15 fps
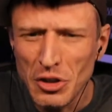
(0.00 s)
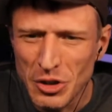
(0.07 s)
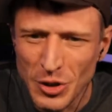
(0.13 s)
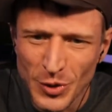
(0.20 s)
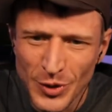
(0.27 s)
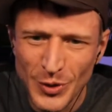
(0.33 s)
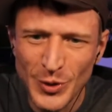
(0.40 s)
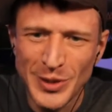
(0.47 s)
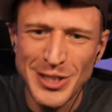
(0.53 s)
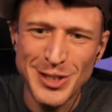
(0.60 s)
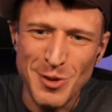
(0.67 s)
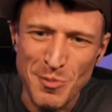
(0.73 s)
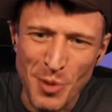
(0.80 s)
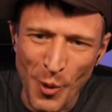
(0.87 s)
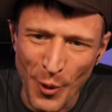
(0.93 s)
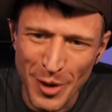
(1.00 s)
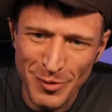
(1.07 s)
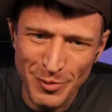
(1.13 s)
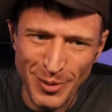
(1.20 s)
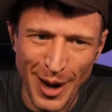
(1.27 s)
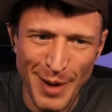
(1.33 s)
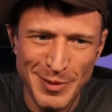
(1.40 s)
Due to its support of
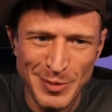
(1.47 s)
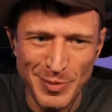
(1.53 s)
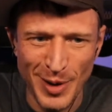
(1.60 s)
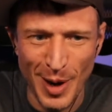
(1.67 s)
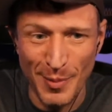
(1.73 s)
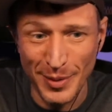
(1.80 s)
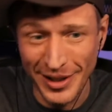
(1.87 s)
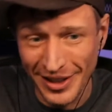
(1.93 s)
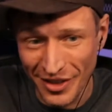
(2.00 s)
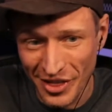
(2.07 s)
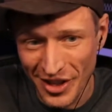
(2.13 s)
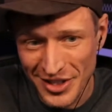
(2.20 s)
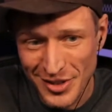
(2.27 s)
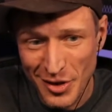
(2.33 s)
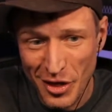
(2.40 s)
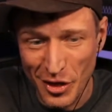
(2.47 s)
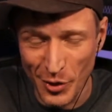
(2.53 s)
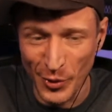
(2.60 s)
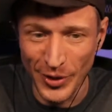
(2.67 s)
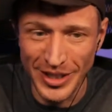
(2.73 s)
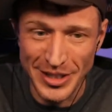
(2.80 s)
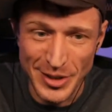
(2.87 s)
private property and thus
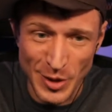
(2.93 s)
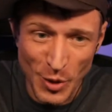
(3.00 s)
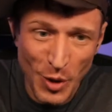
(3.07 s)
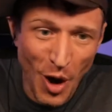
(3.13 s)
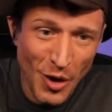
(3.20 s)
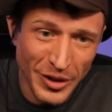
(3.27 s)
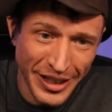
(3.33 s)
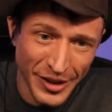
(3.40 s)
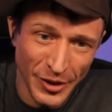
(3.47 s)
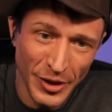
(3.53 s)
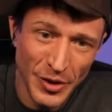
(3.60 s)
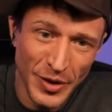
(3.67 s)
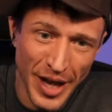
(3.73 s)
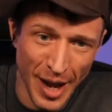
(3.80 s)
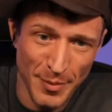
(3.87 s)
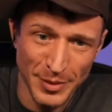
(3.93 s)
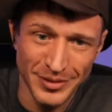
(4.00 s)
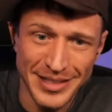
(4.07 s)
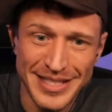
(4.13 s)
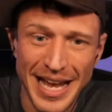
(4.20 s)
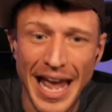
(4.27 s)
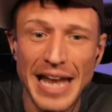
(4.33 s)
authority, so-called
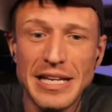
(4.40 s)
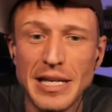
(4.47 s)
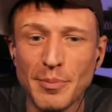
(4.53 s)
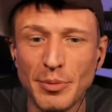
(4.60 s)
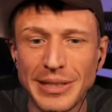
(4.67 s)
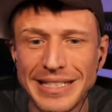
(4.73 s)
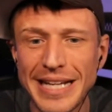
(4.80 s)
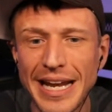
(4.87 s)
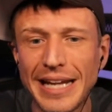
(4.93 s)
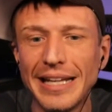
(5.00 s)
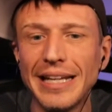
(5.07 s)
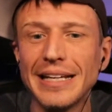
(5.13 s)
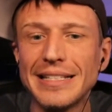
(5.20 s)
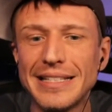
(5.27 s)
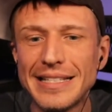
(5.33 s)
anarcho-capitalists end up retaining a